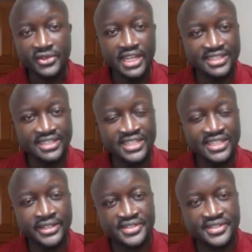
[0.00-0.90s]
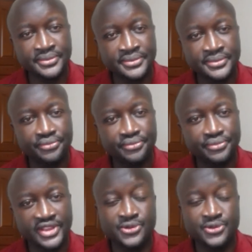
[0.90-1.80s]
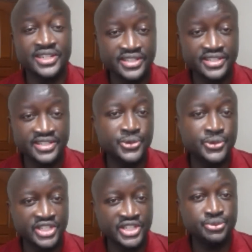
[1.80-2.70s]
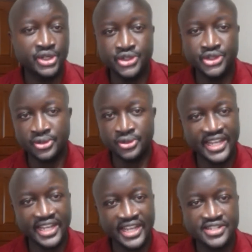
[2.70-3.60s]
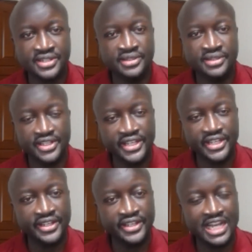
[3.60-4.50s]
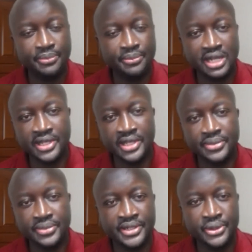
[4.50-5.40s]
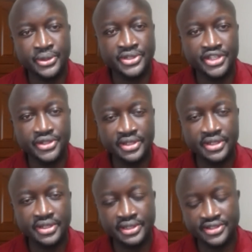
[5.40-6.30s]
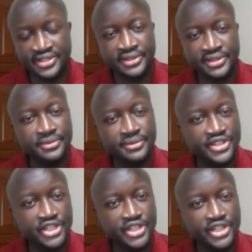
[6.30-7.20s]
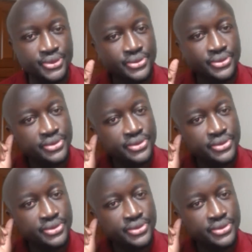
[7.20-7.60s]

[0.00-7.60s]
as an investor that will dictate which bond you'll enter in the upcoming primary bond uh, sale issue.